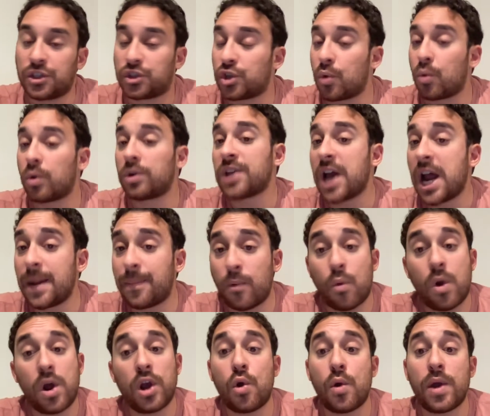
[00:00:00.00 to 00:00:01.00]
And so we're
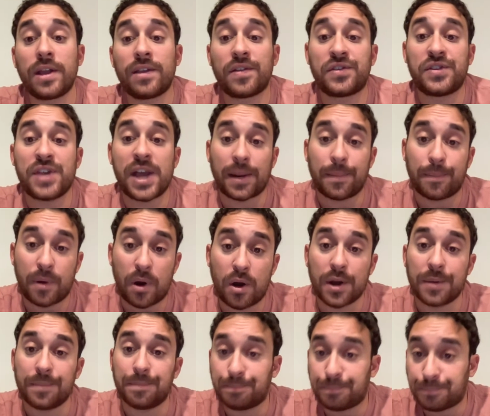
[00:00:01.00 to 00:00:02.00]
tied up at 1 going into the
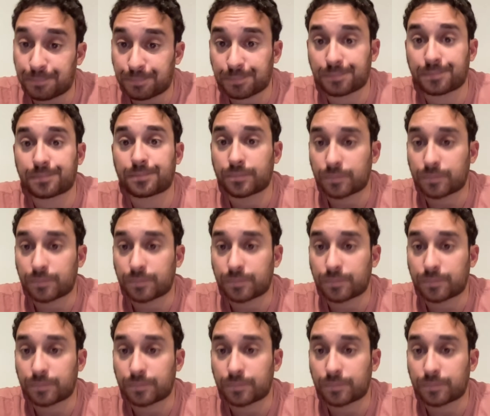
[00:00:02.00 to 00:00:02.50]
second period.